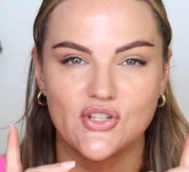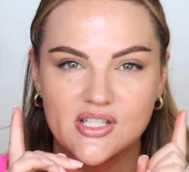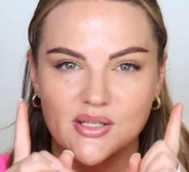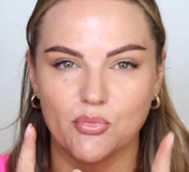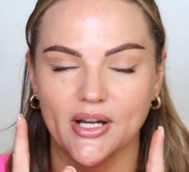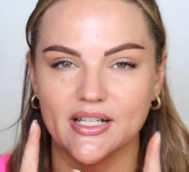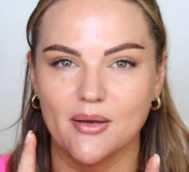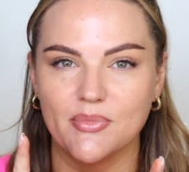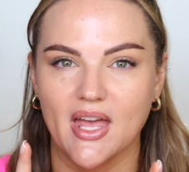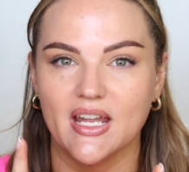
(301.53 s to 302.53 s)
just to brighten
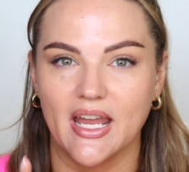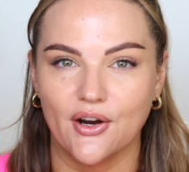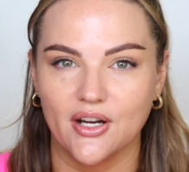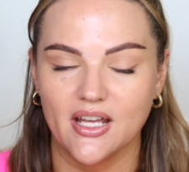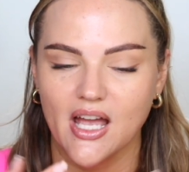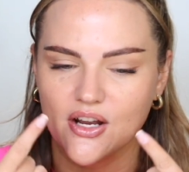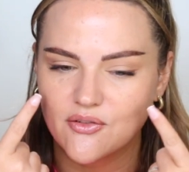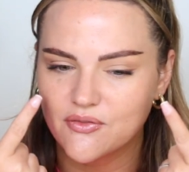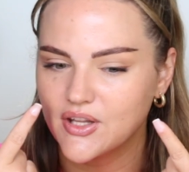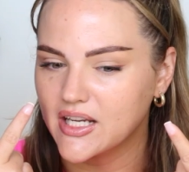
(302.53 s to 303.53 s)
up that area. I
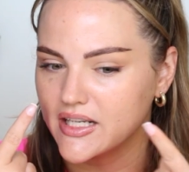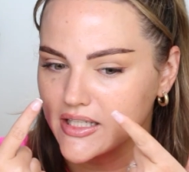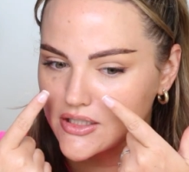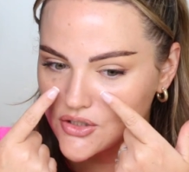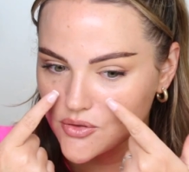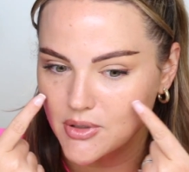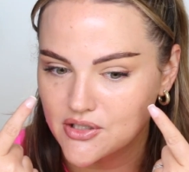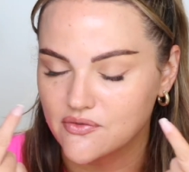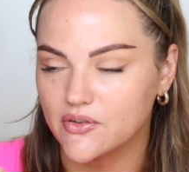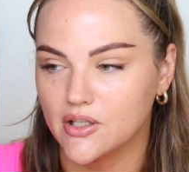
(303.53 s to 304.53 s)
don't feel like I need too
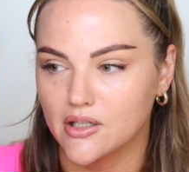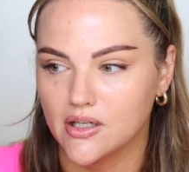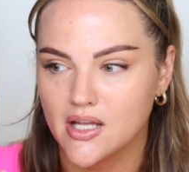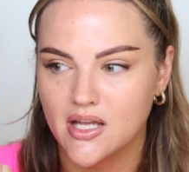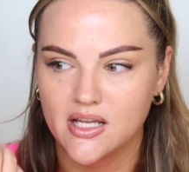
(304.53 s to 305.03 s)
much for